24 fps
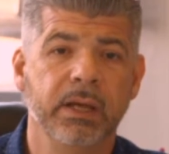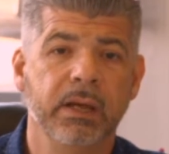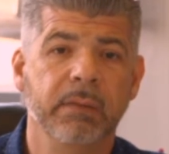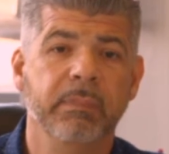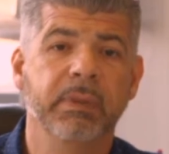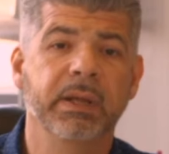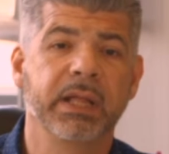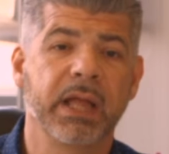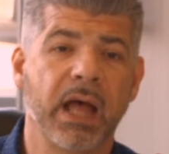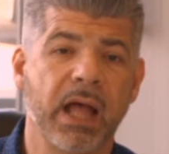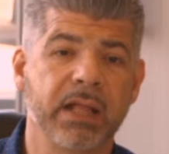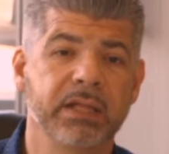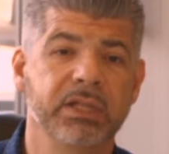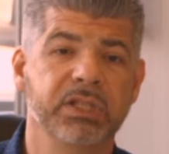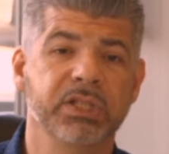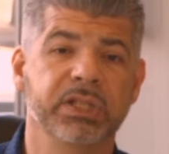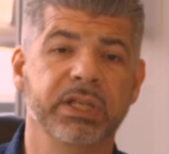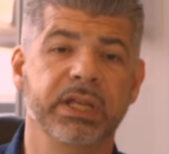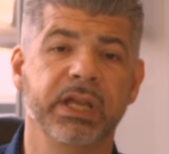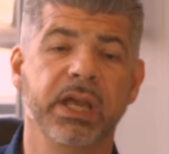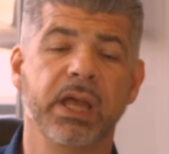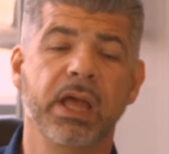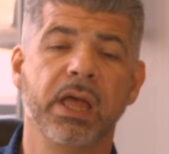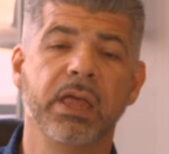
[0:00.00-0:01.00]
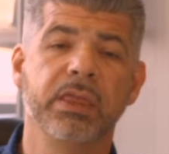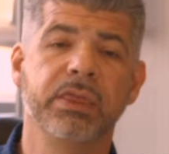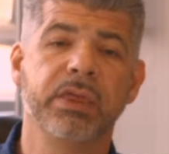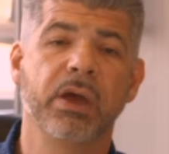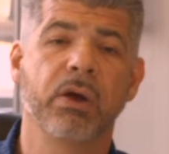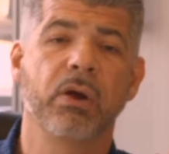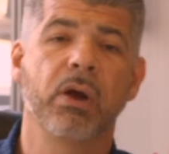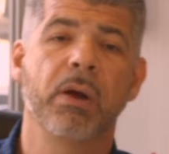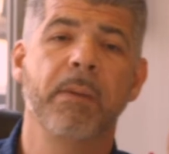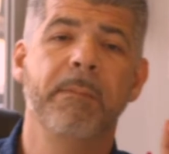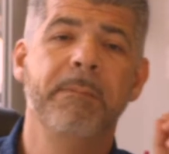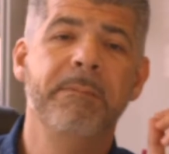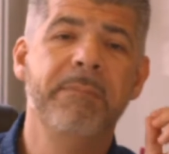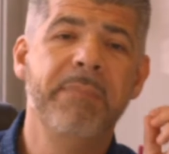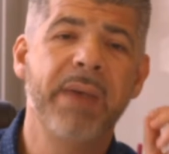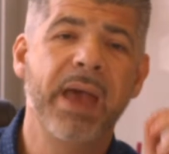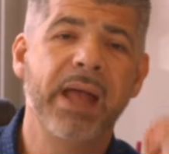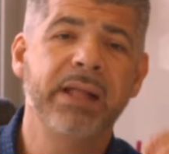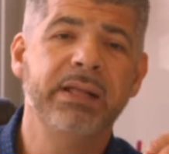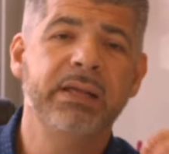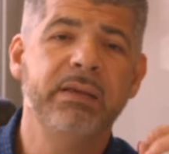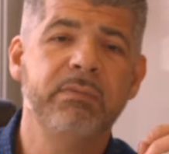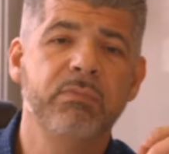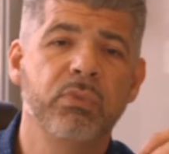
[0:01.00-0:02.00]
But honestly, there are
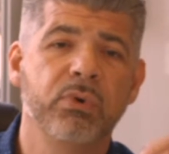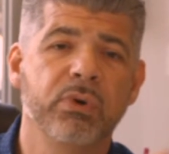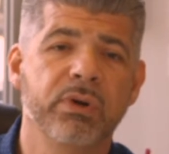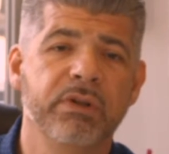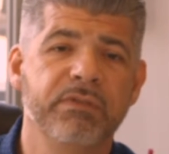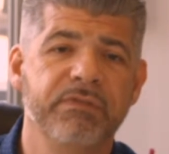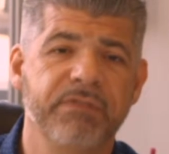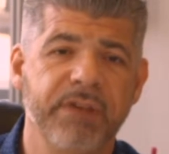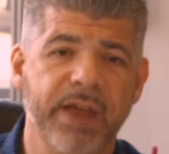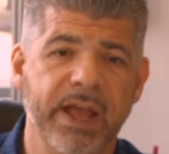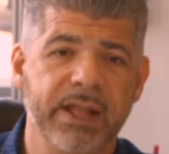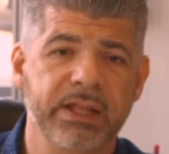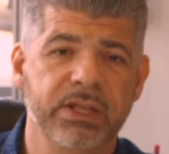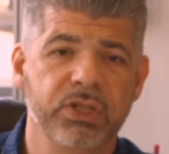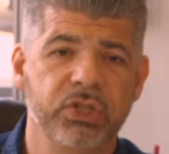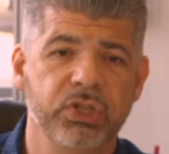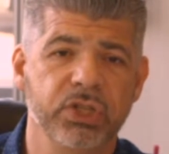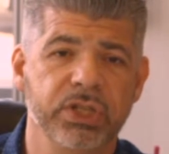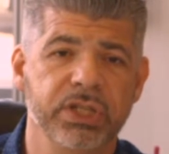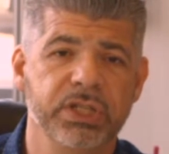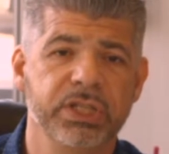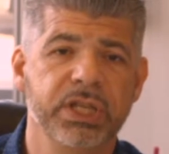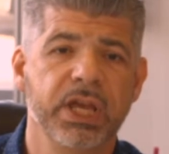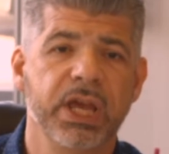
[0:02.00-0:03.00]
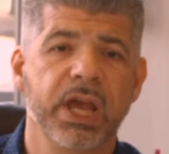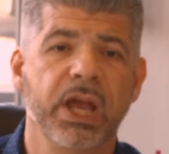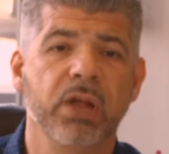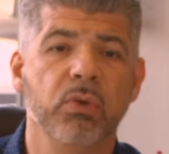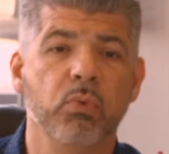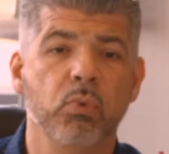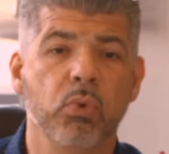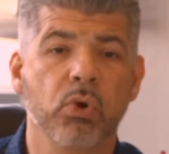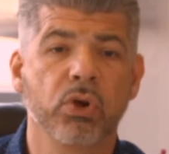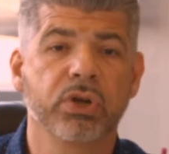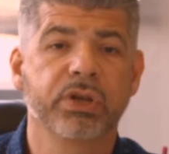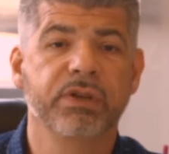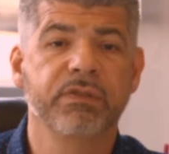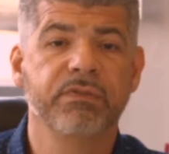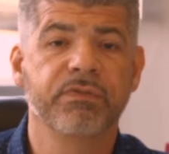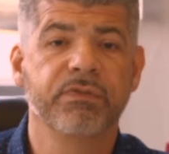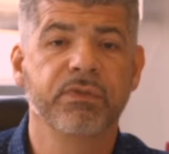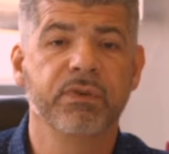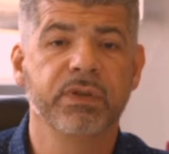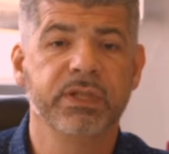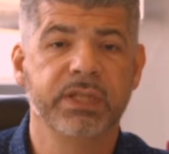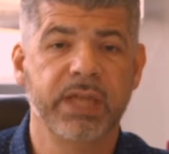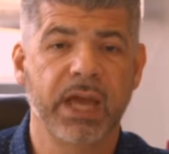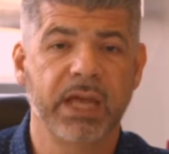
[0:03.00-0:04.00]
many more advantages in working
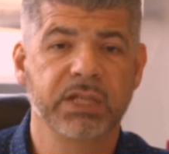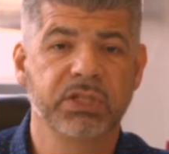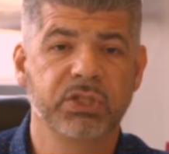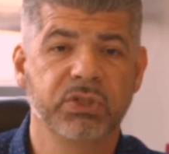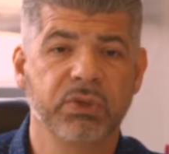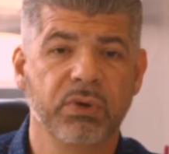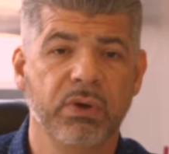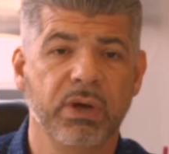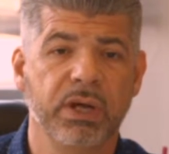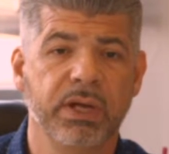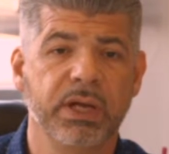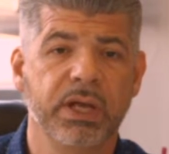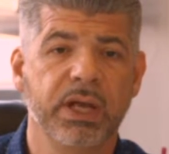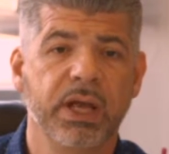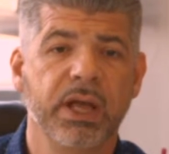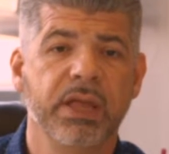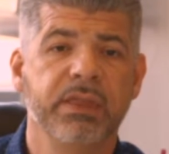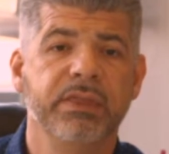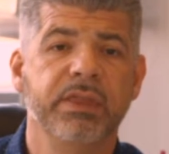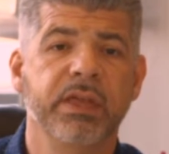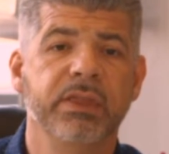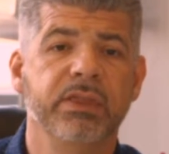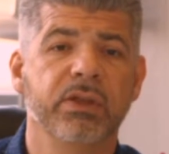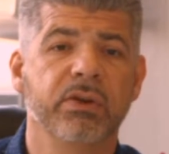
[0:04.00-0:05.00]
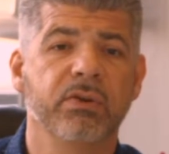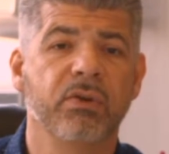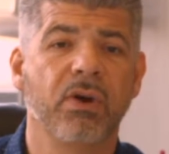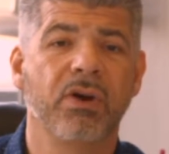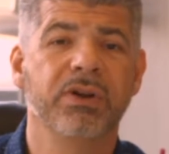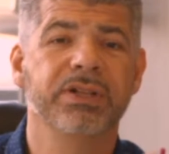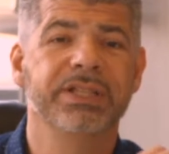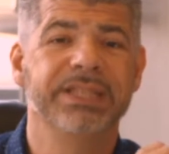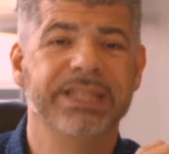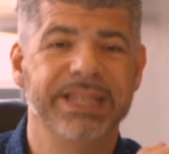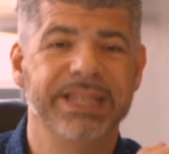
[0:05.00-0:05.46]
for a desk dog than there are